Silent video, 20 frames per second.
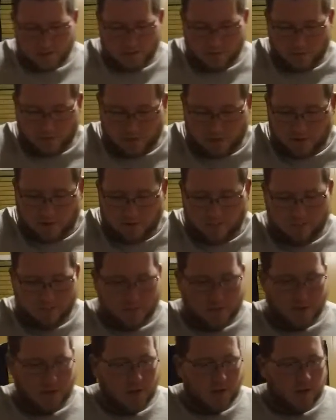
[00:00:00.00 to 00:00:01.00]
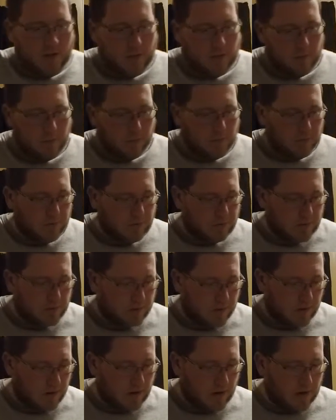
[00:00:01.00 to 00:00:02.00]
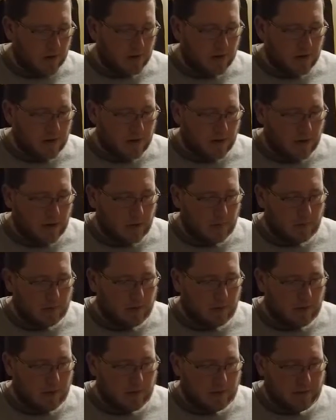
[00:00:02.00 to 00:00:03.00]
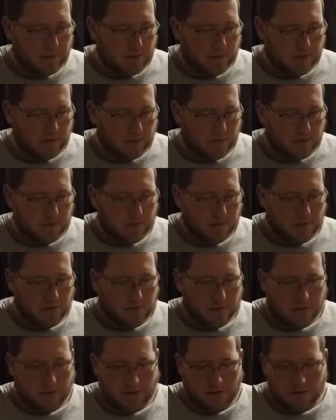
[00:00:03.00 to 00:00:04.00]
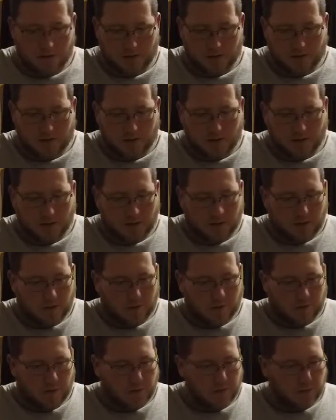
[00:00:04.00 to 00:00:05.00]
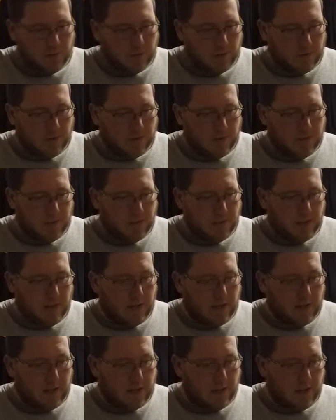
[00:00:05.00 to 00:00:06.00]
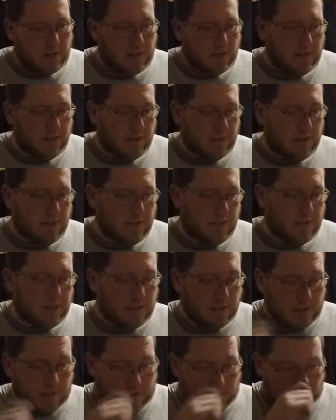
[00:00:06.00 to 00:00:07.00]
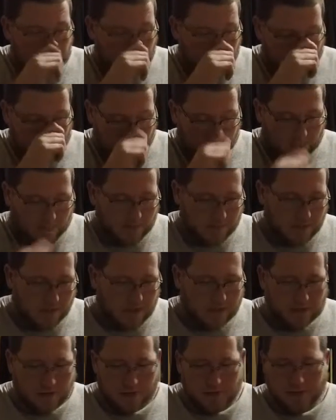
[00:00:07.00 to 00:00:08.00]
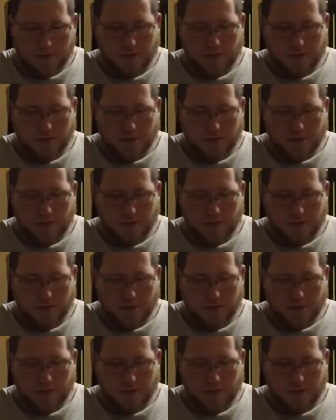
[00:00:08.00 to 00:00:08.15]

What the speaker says: as well. Both of them are Abu Garcias. This one is a 6'9" medium light